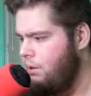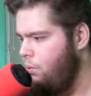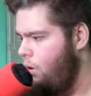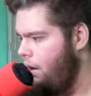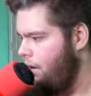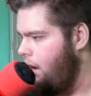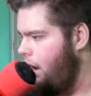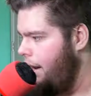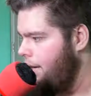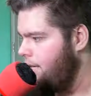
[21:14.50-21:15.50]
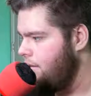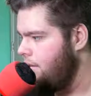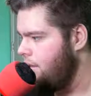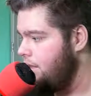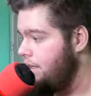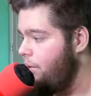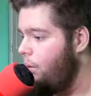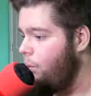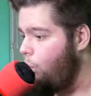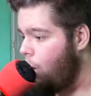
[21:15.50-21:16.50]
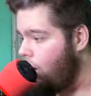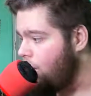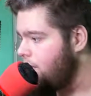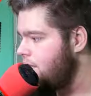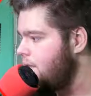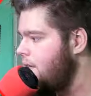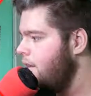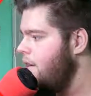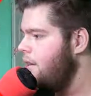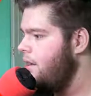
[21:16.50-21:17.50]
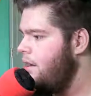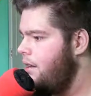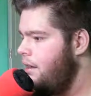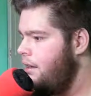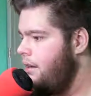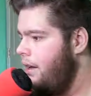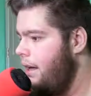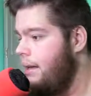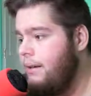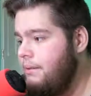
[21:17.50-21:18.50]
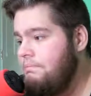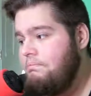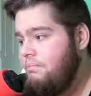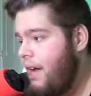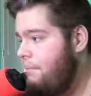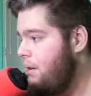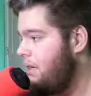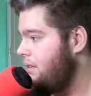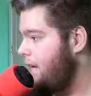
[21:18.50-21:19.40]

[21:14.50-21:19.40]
and whatnot to see what works. And have been